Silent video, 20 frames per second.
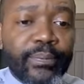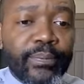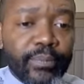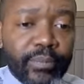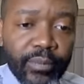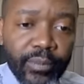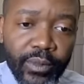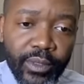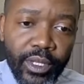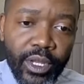
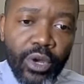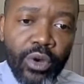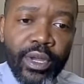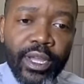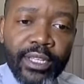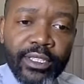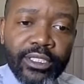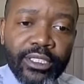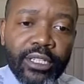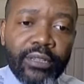No
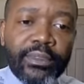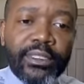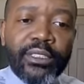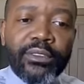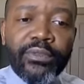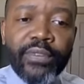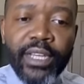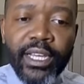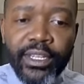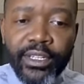in-service
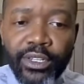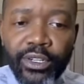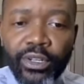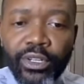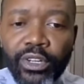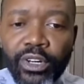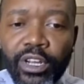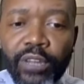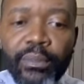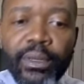event, no
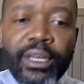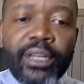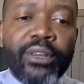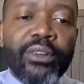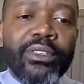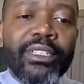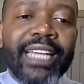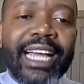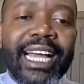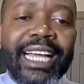current medical
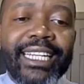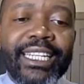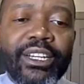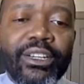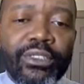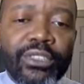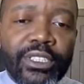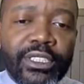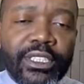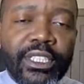
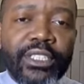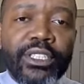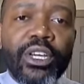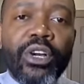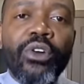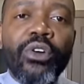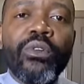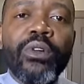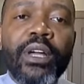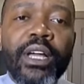diagnosis, and
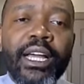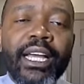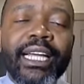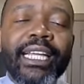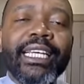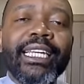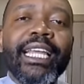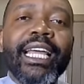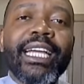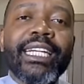no
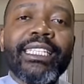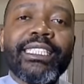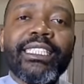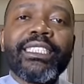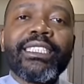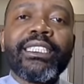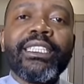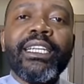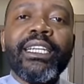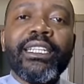nexus
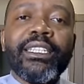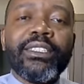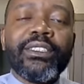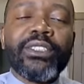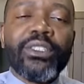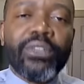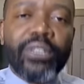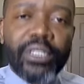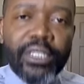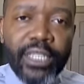link. So
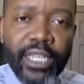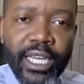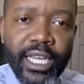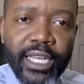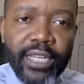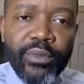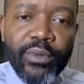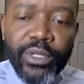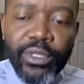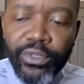again,
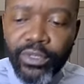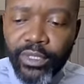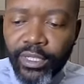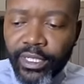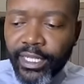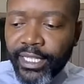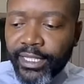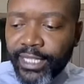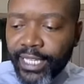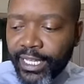when you look at
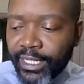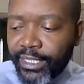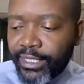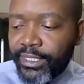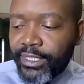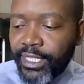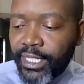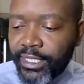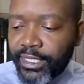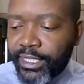that
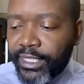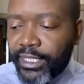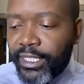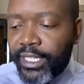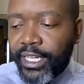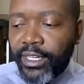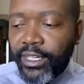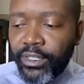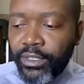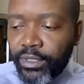decision
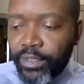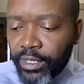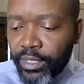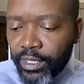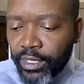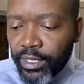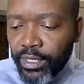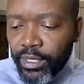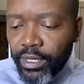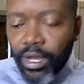letter,
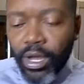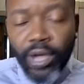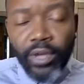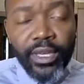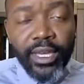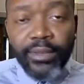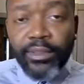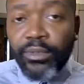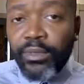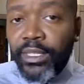all you have
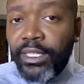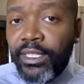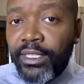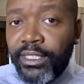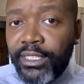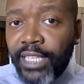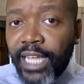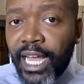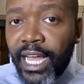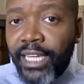to really
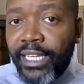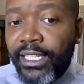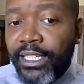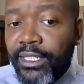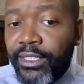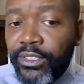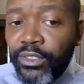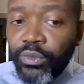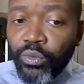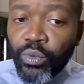decide
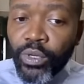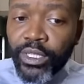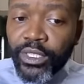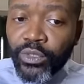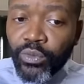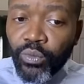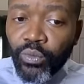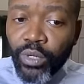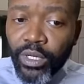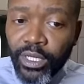is which
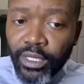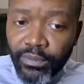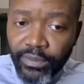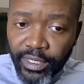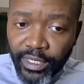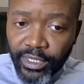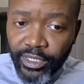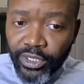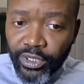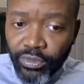one of
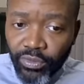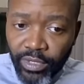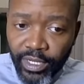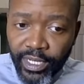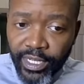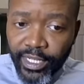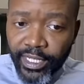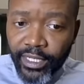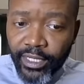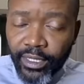these 3
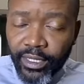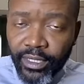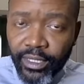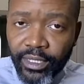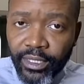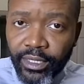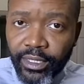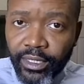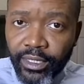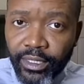
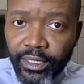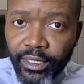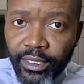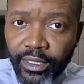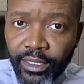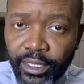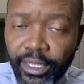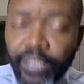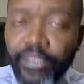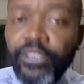
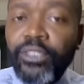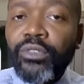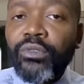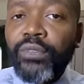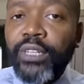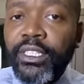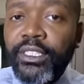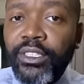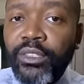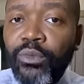is the
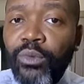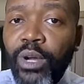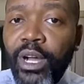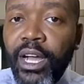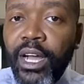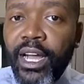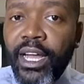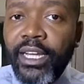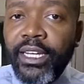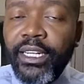reason
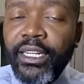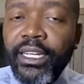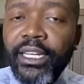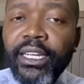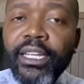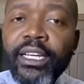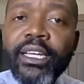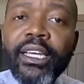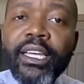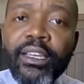why
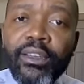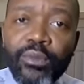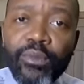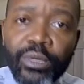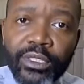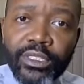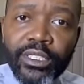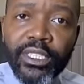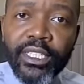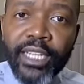it was
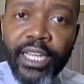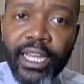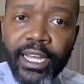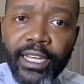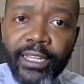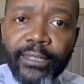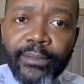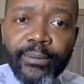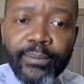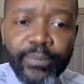denied.
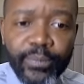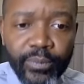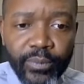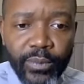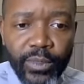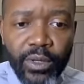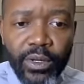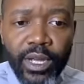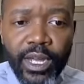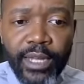All
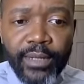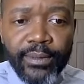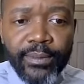right?